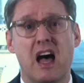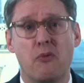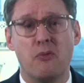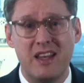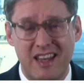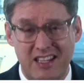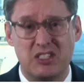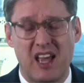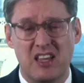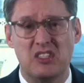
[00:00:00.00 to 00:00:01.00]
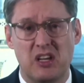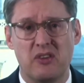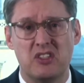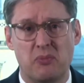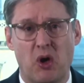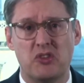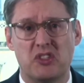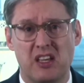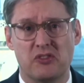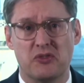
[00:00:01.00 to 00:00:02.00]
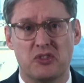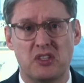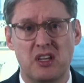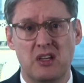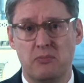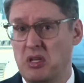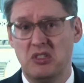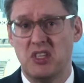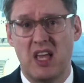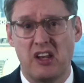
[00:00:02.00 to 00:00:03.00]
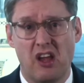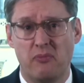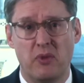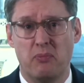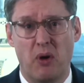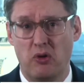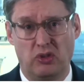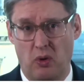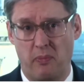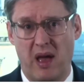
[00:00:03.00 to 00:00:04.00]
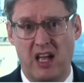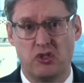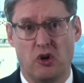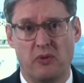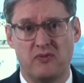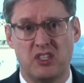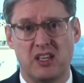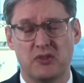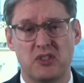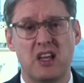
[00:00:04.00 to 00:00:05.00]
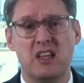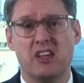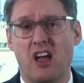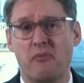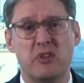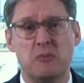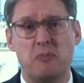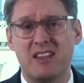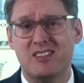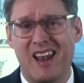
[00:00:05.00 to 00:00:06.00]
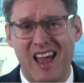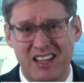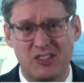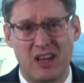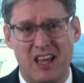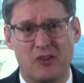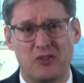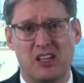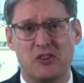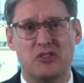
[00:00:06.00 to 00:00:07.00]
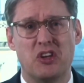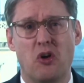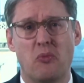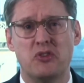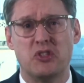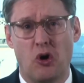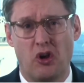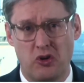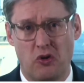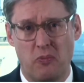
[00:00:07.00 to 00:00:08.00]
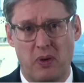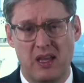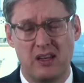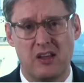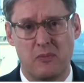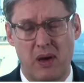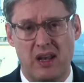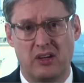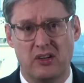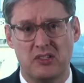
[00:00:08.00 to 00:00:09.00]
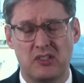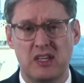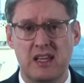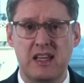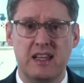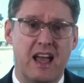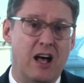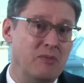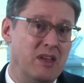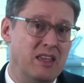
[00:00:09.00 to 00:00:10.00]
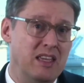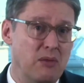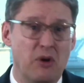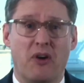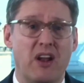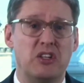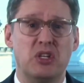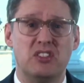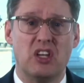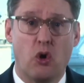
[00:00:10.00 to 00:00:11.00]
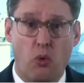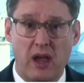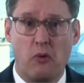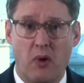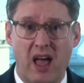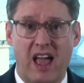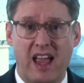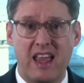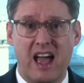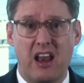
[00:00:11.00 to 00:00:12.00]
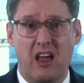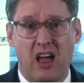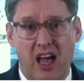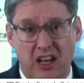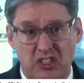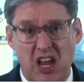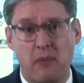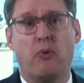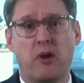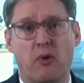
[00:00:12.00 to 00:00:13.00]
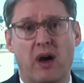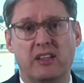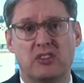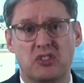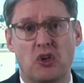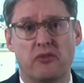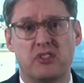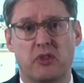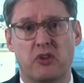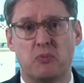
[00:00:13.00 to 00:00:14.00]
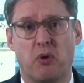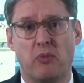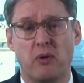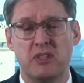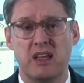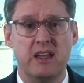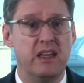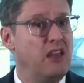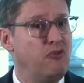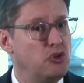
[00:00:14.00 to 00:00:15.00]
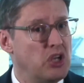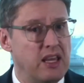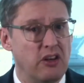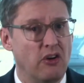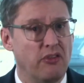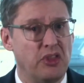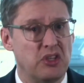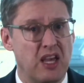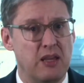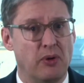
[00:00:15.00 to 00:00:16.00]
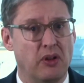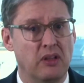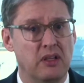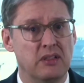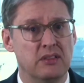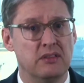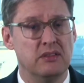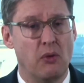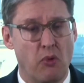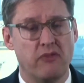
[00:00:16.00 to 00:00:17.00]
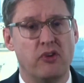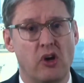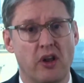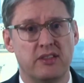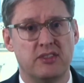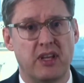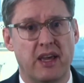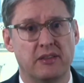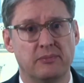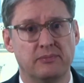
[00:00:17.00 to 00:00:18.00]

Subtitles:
And we need to get serious about skills. Business and government both do a bad job of skills. The government spends less on adult skills than almost all our European competitors. Now, immigration is a quick way and a temporary way to solve some of those problems. If you take it off the table, then what have you got instead?